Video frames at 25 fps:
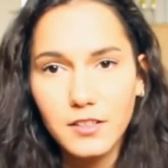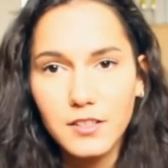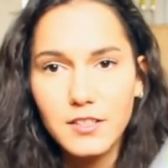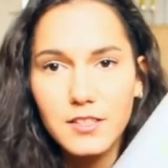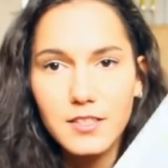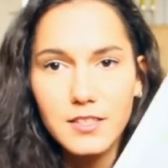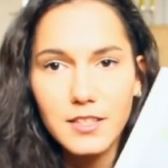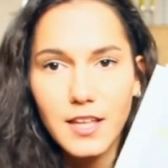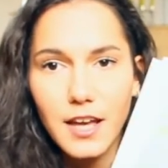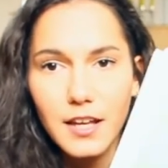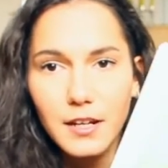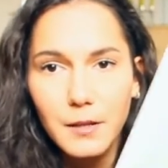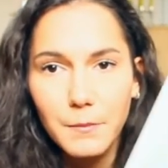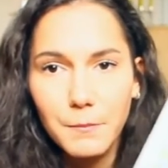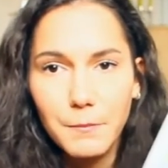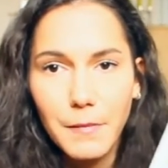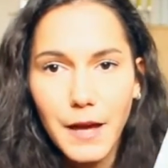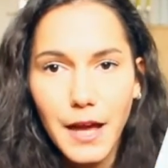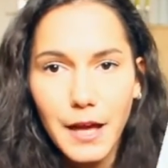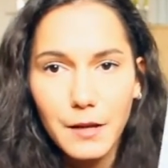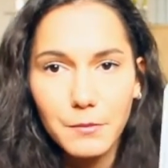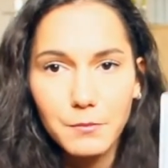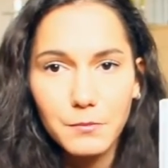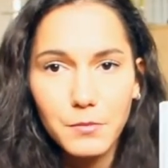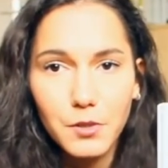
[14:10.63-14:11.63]
it's not a
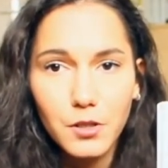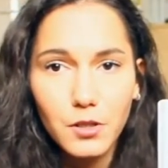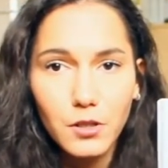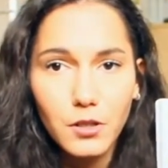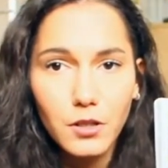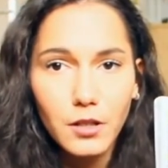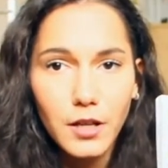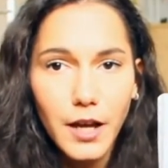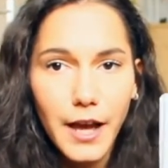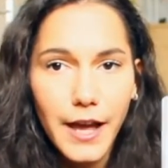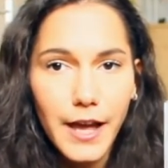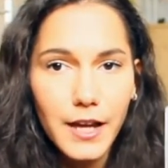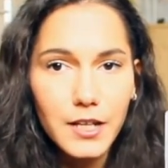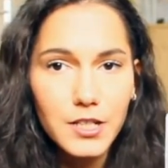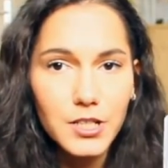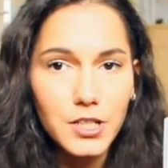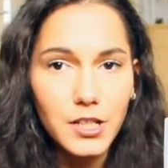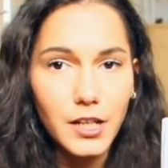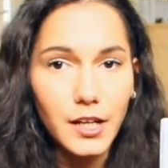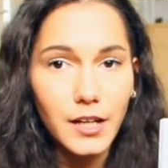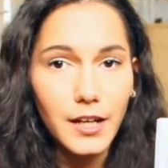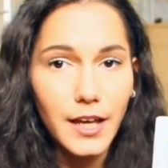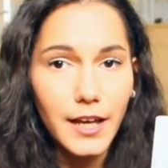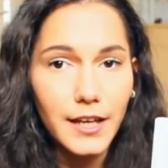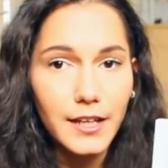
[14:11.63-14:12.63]
bad book, I
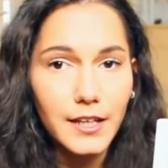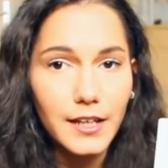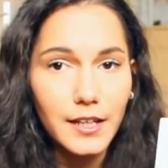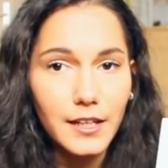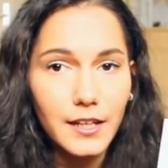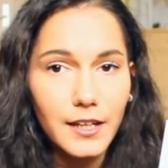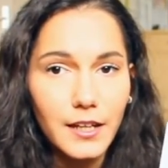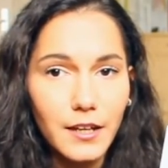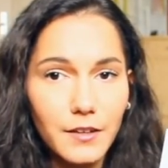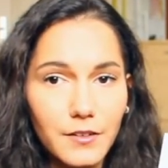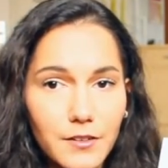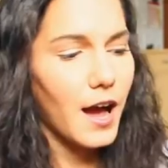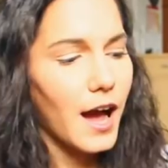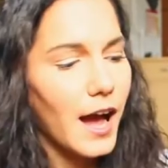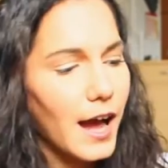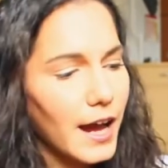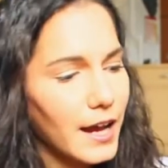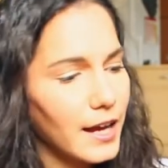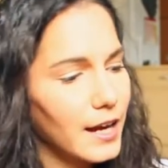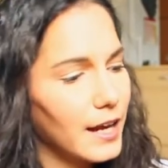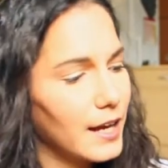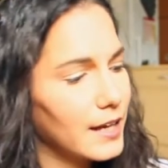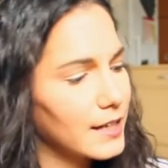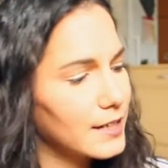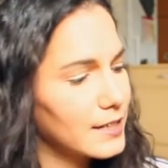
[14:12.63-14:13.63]
actually like it, and
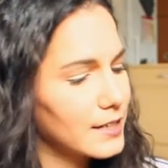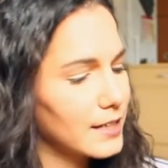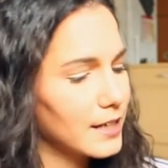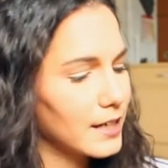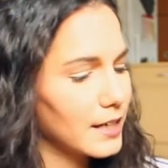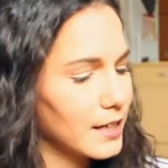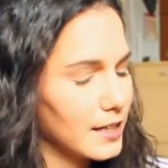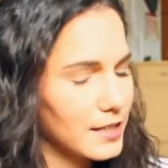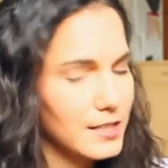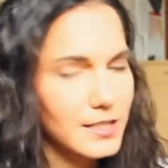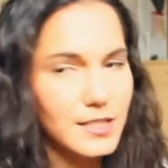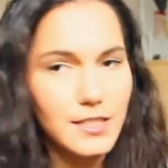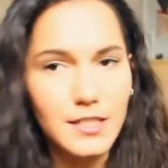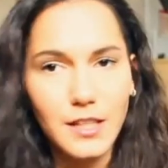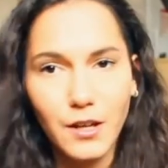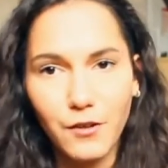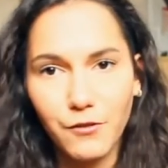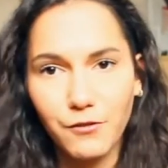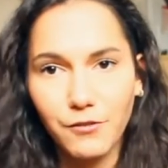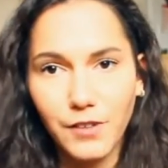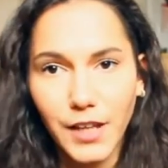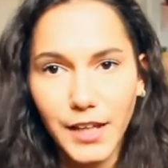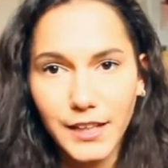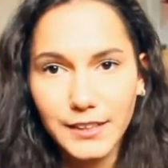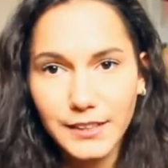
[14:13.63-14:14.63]
highlighting and
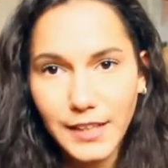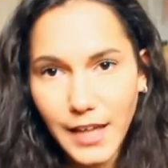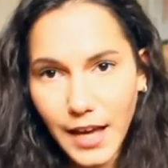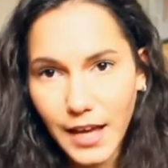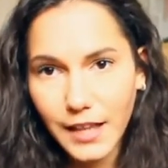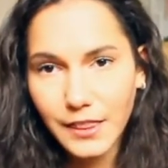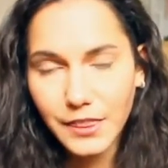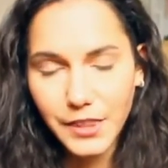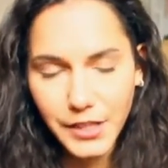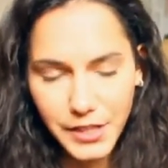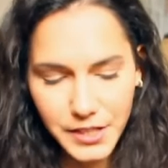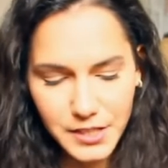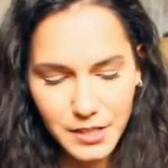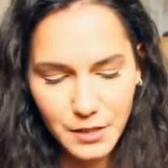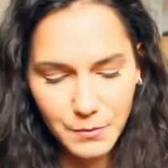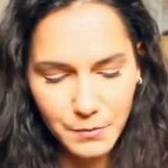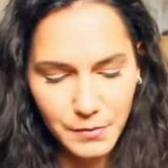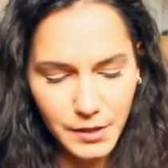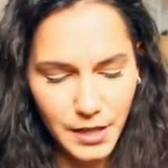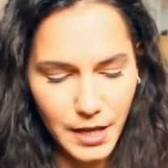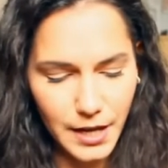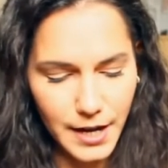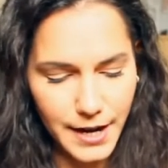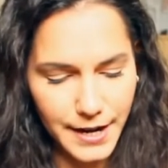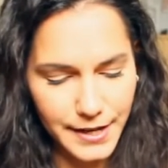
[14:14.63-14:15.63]
stuff like that, things that
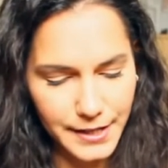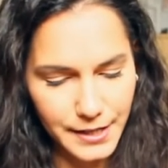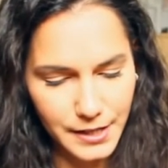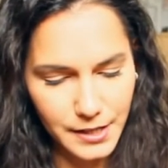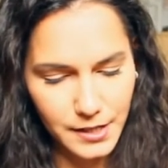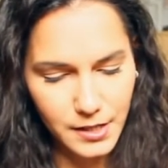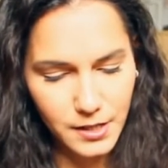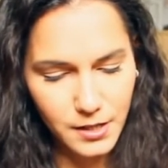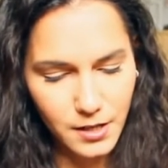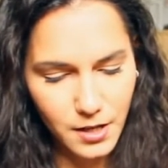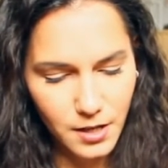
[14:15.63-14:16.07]
I